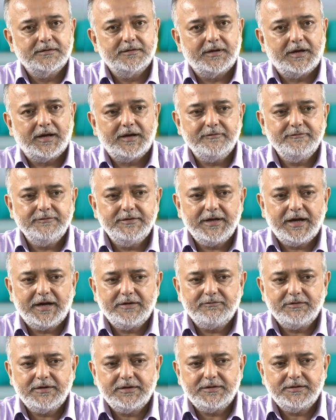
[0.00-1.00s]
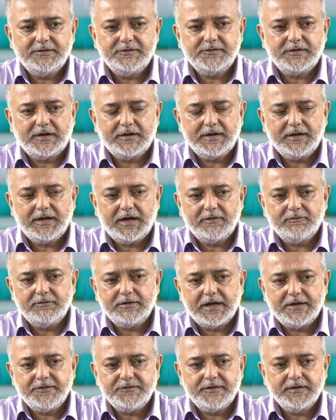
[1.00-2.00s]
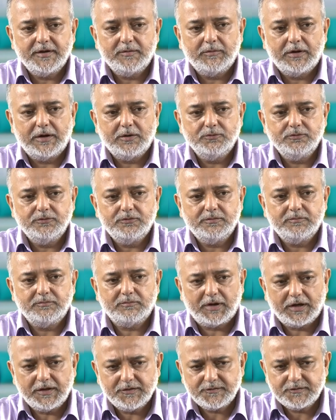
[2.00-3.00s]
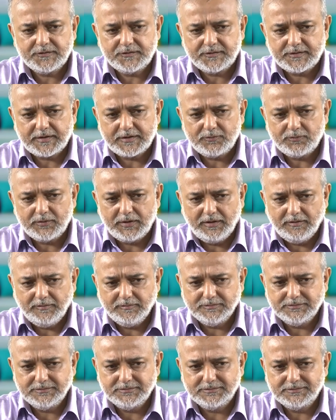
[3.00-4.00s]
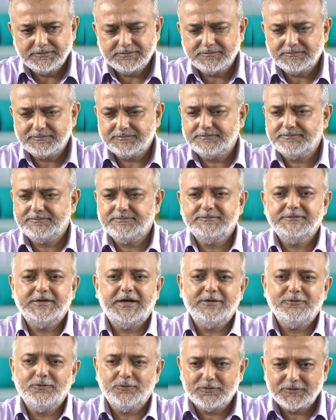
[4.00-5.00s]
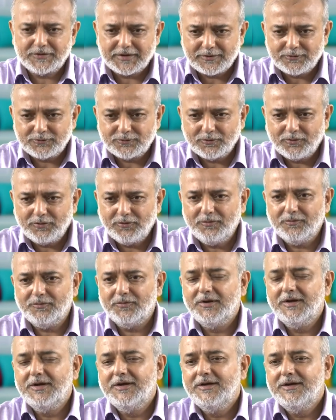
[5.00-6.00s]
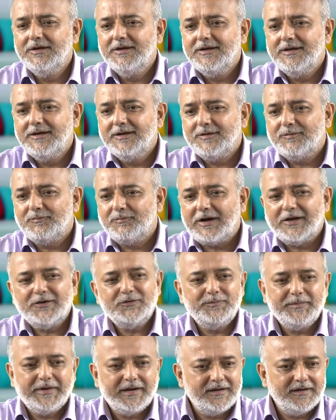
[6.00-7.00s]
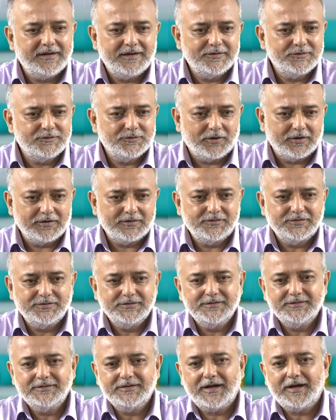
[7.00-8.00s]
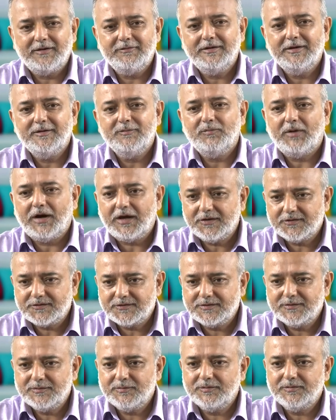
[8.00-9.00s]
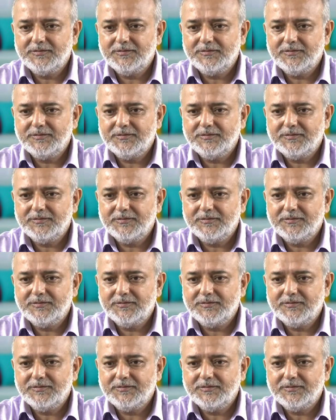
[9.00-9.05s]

Have they adver started advertising about masks as well? Mm, I do not think so. Mass media is not having mask